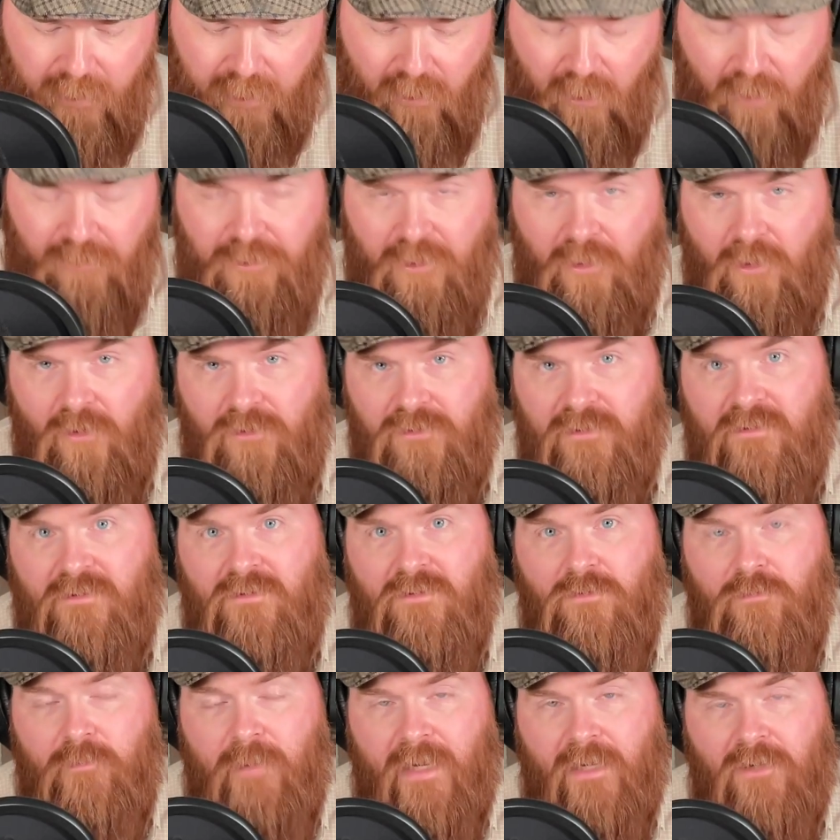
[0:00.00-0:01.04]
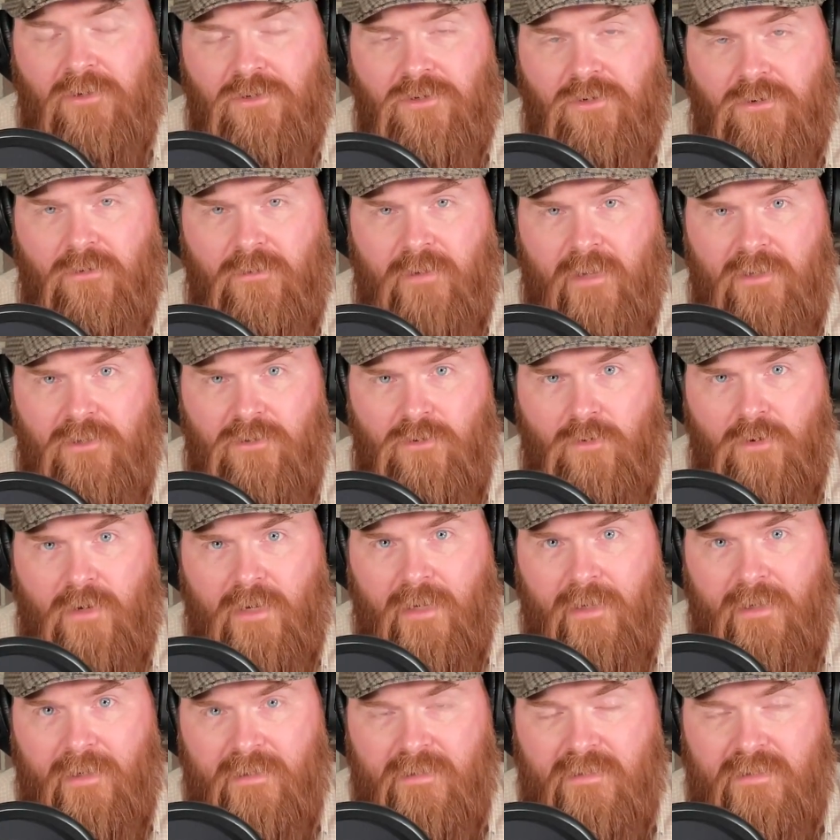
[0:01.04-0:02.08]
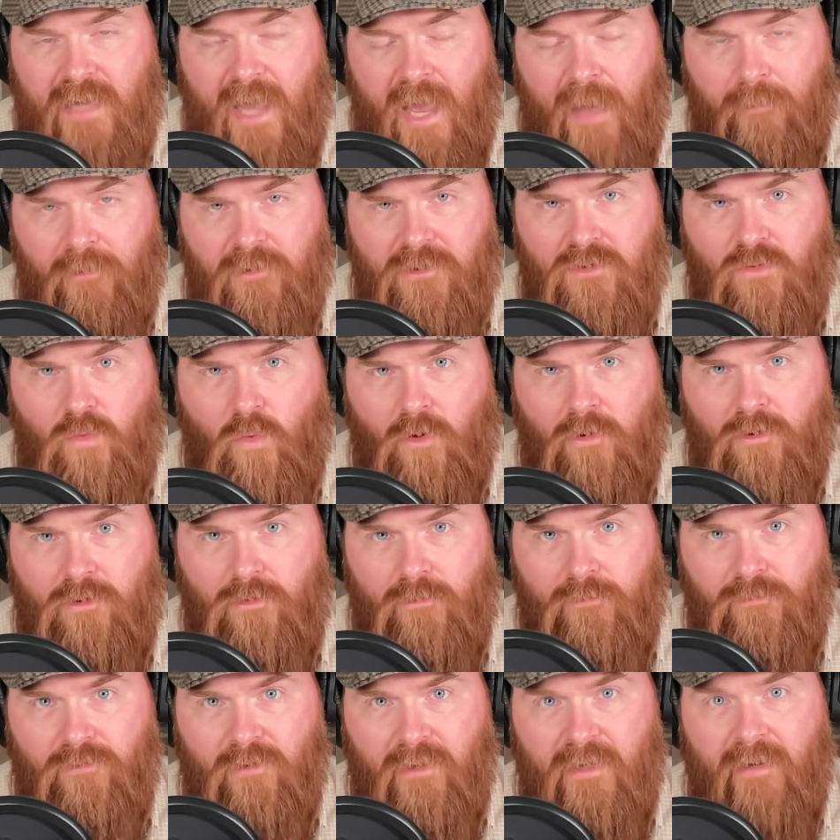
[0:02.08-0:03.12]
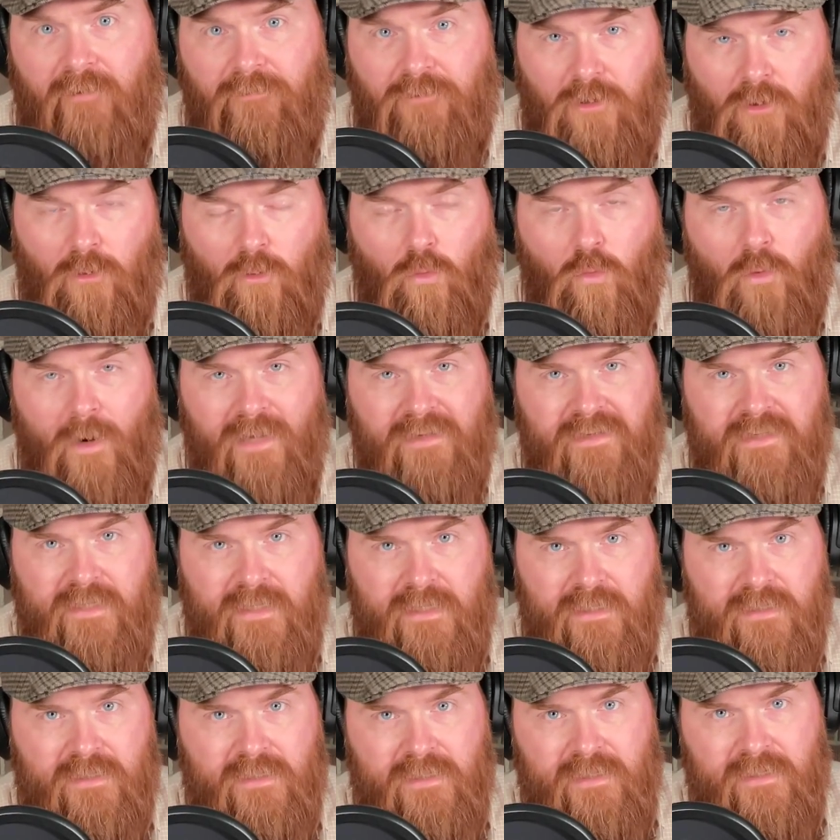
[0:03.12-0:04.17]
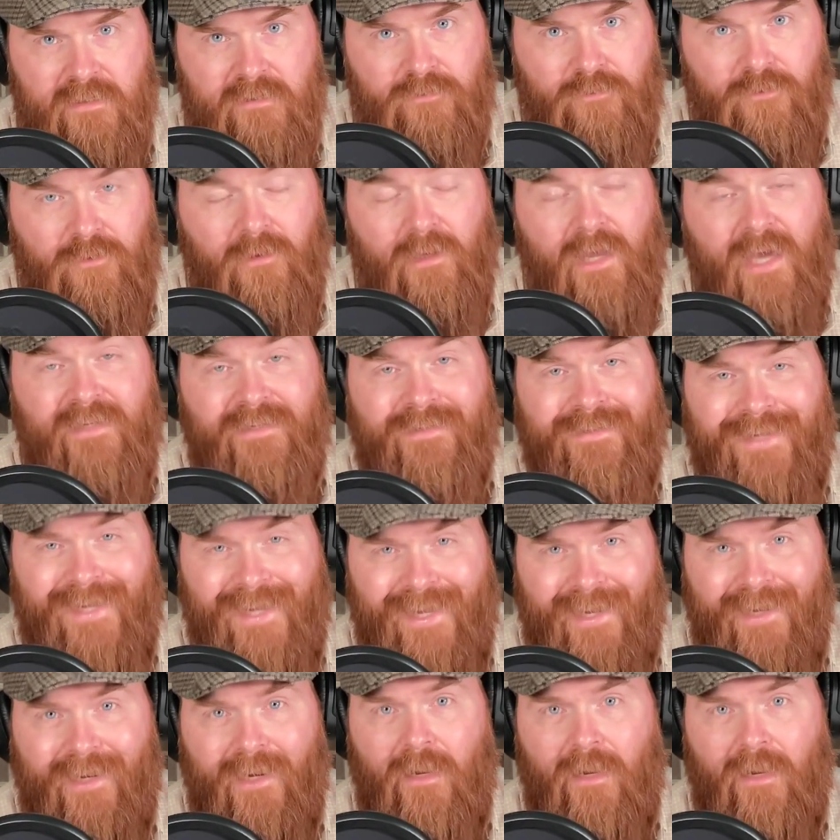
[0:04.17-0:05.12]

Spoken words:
also goes into making sure that you can establish where you've lived, your residencies for the last 10